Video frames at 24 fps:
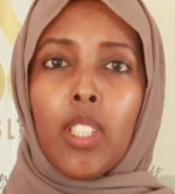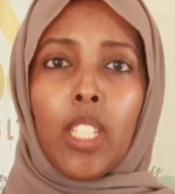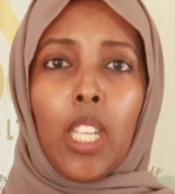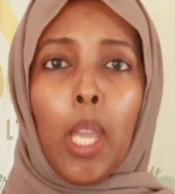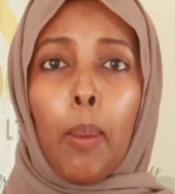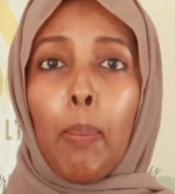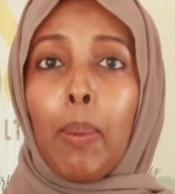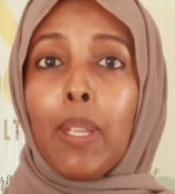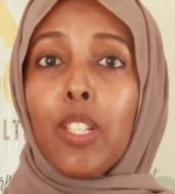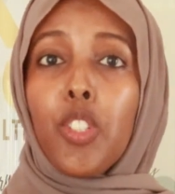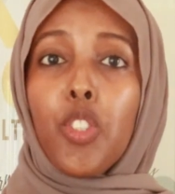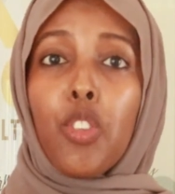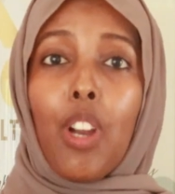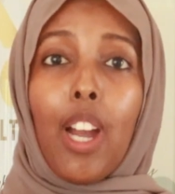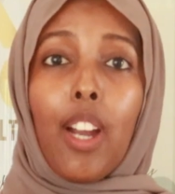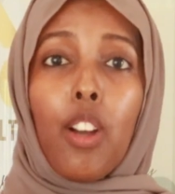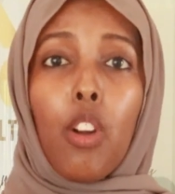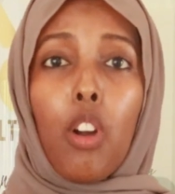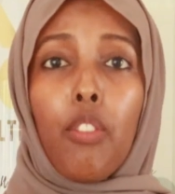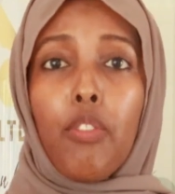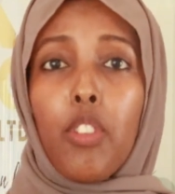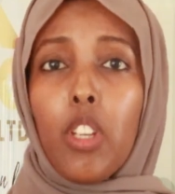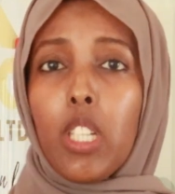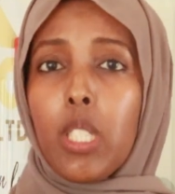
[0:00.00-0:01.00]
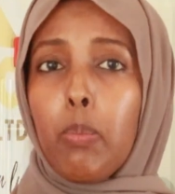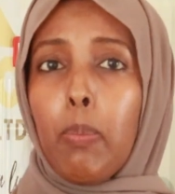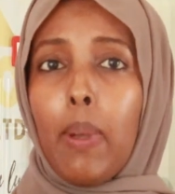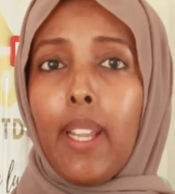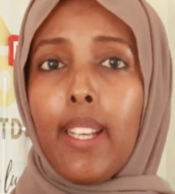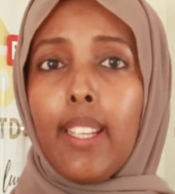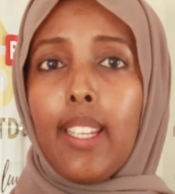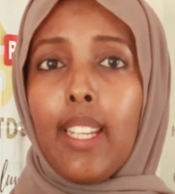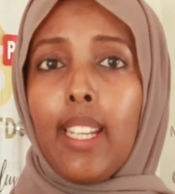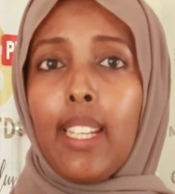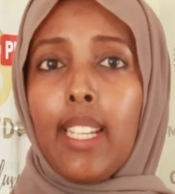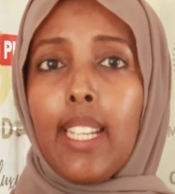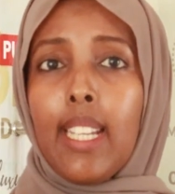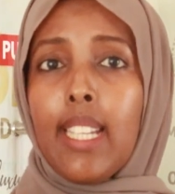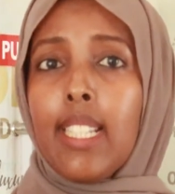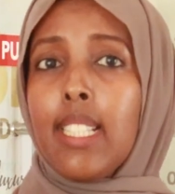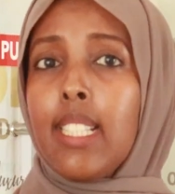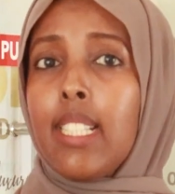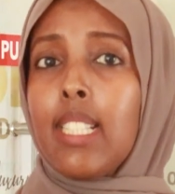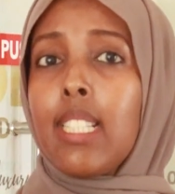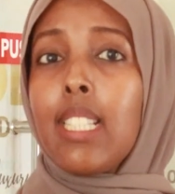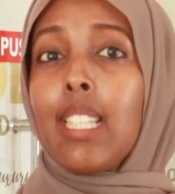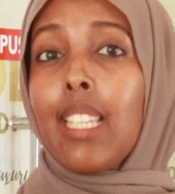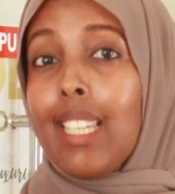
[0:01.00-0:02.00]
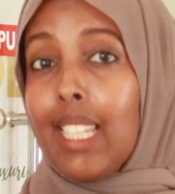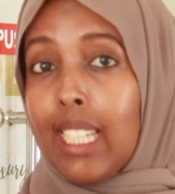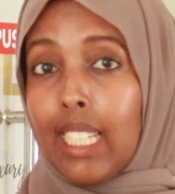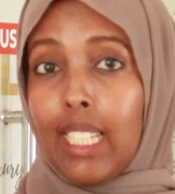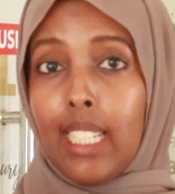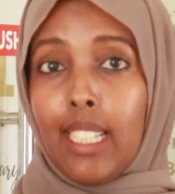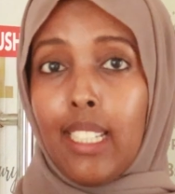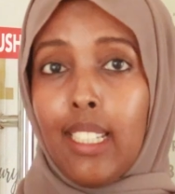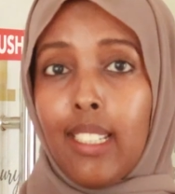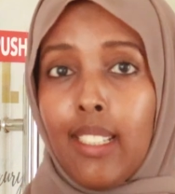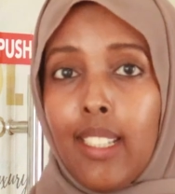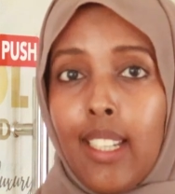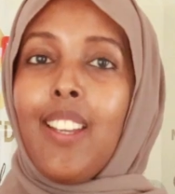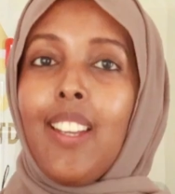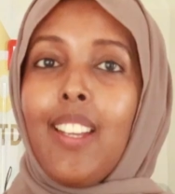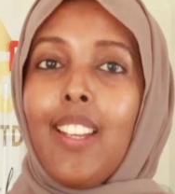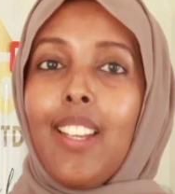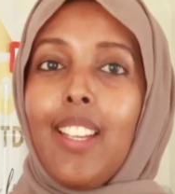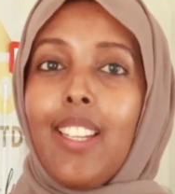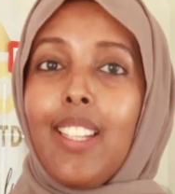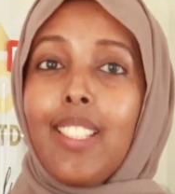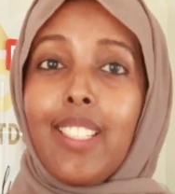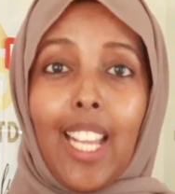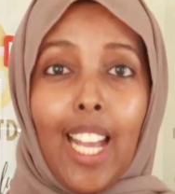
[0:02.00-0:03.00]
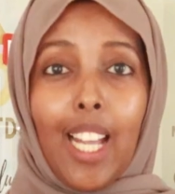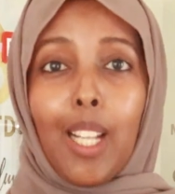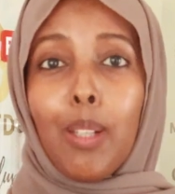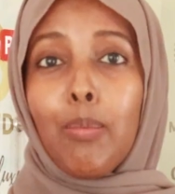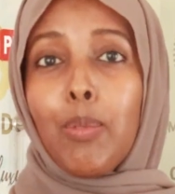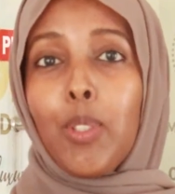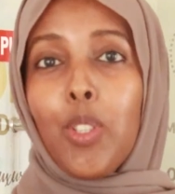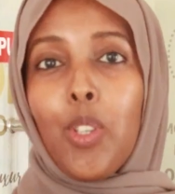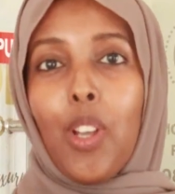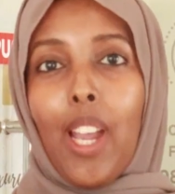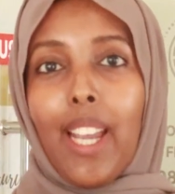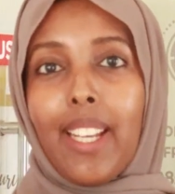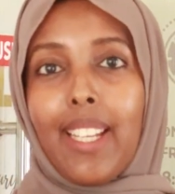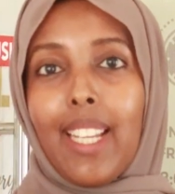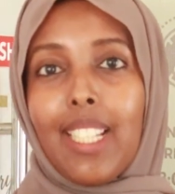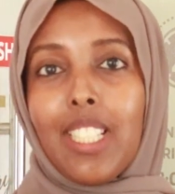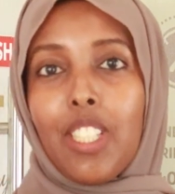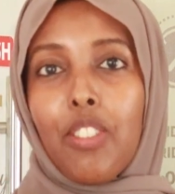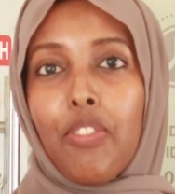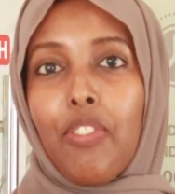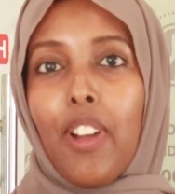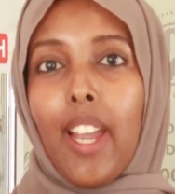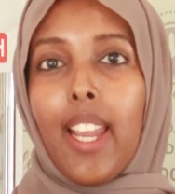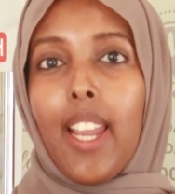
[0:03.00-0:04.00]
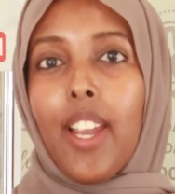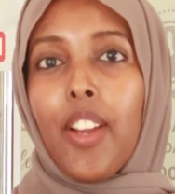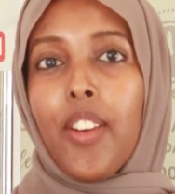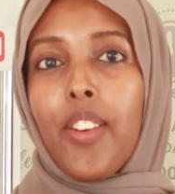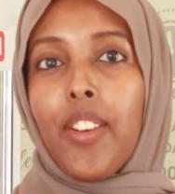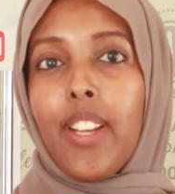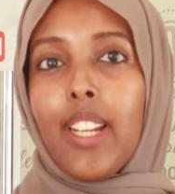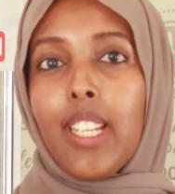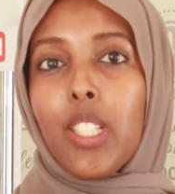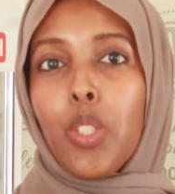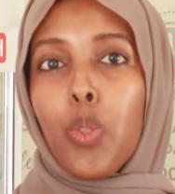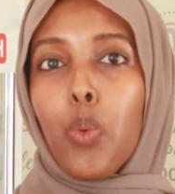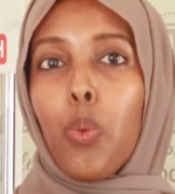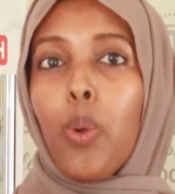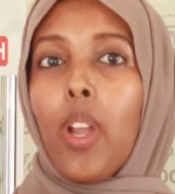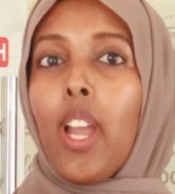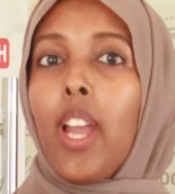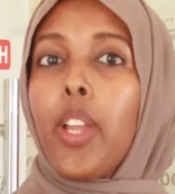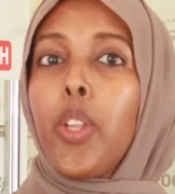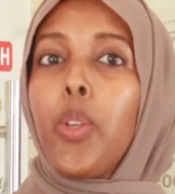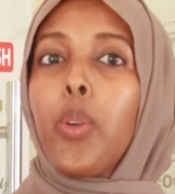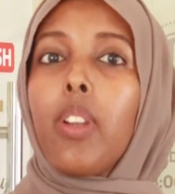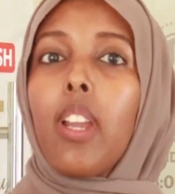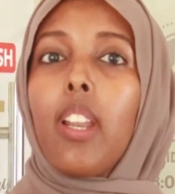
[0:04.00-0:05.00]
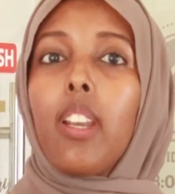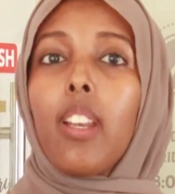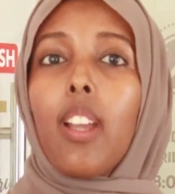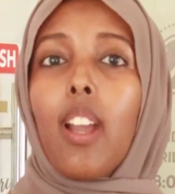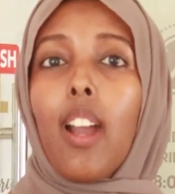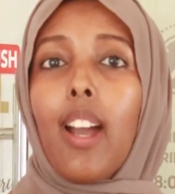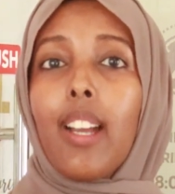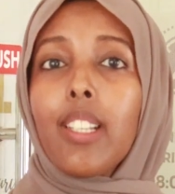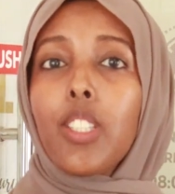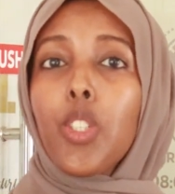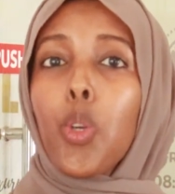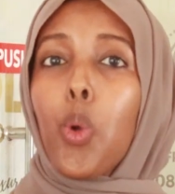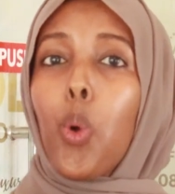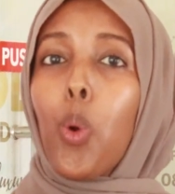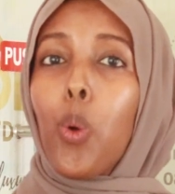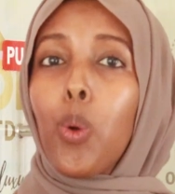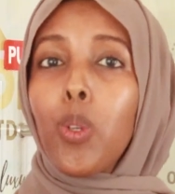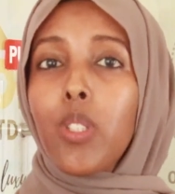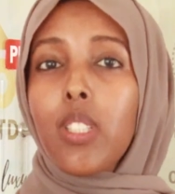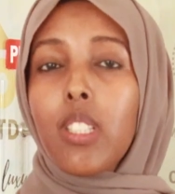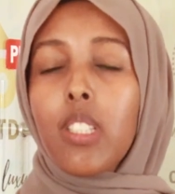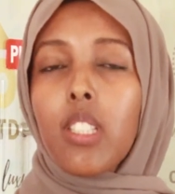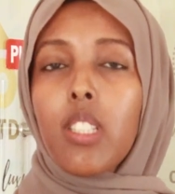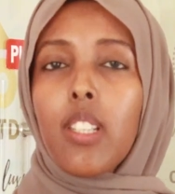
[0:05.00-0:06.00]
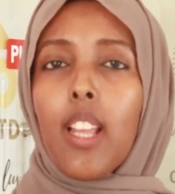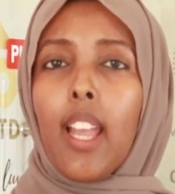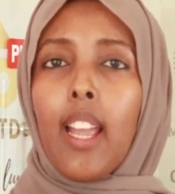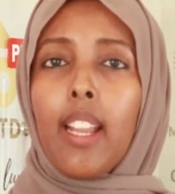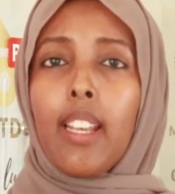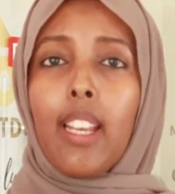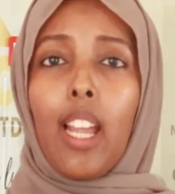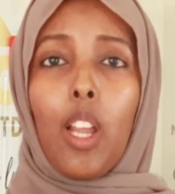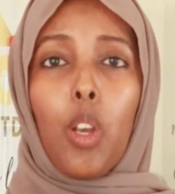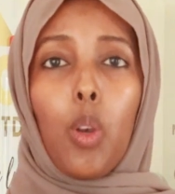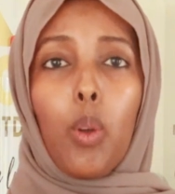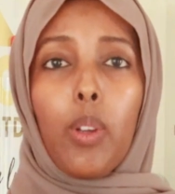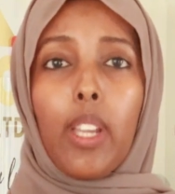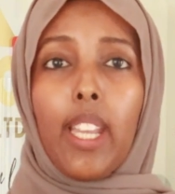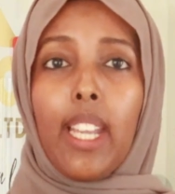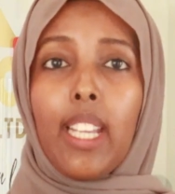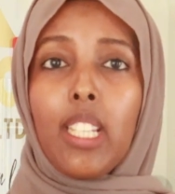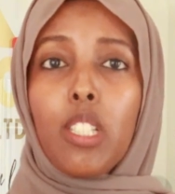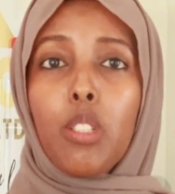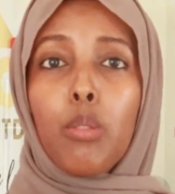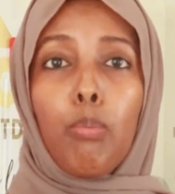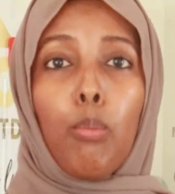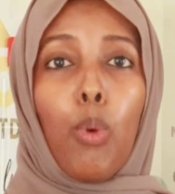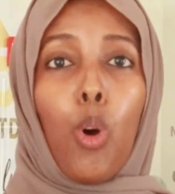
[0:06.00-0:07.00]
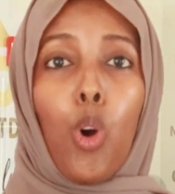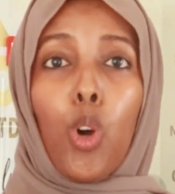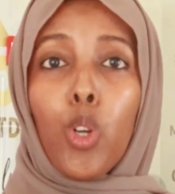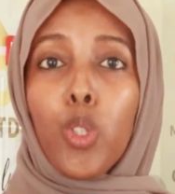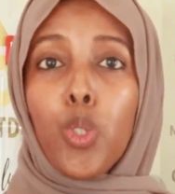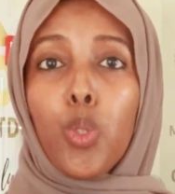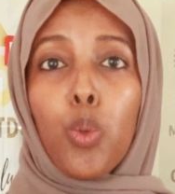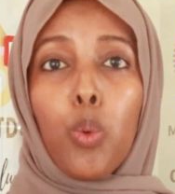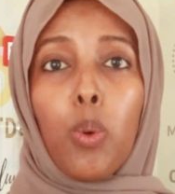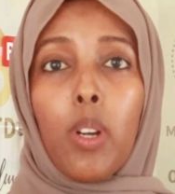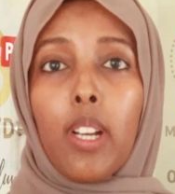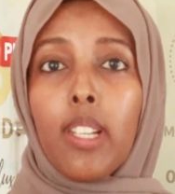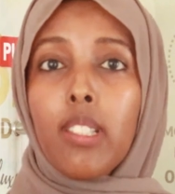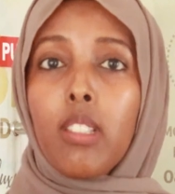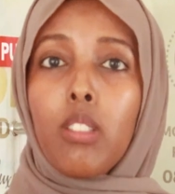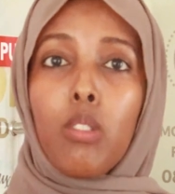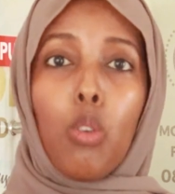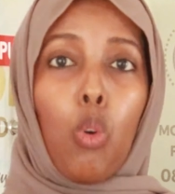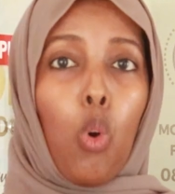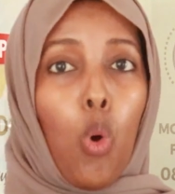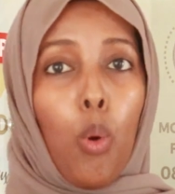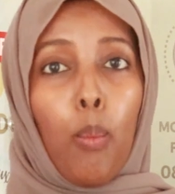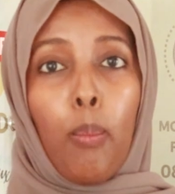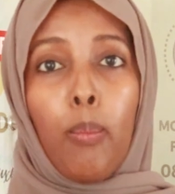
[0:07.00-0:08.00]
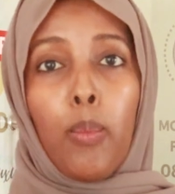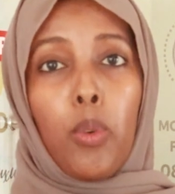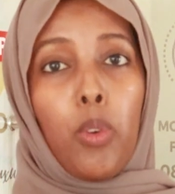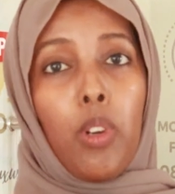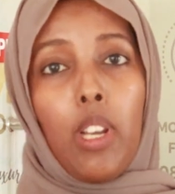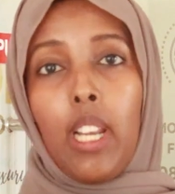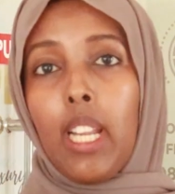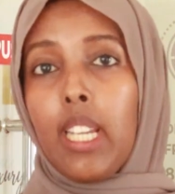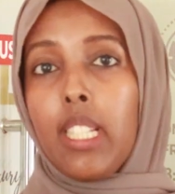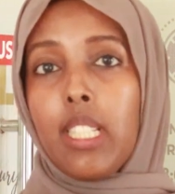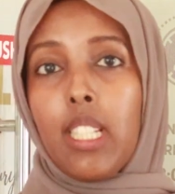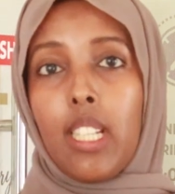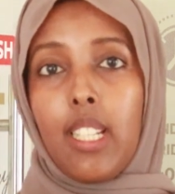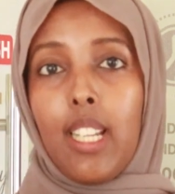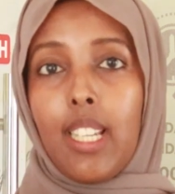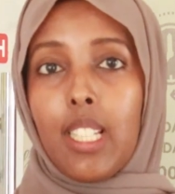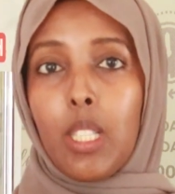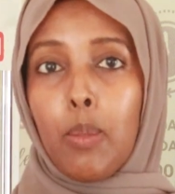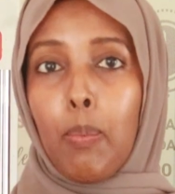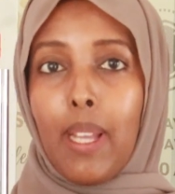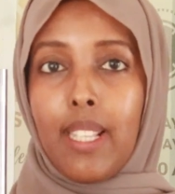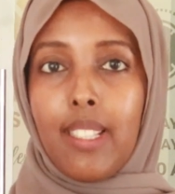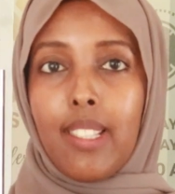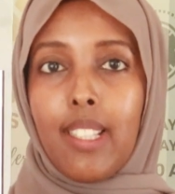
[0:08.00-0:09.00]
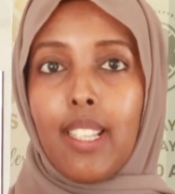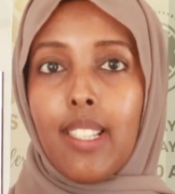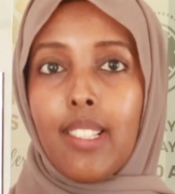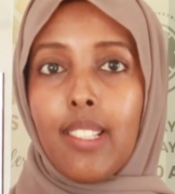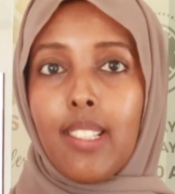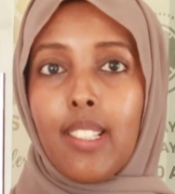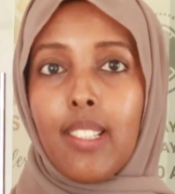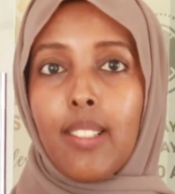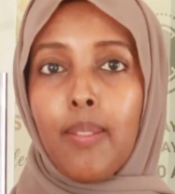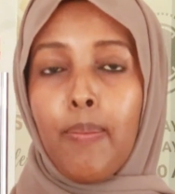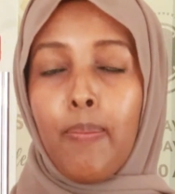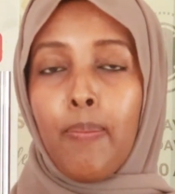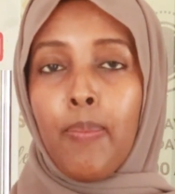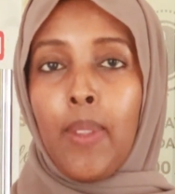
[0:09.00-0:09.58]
Keeping track of your spending is key. It helps you identify areas where you can cut costs and allocate more towards home-related expenses.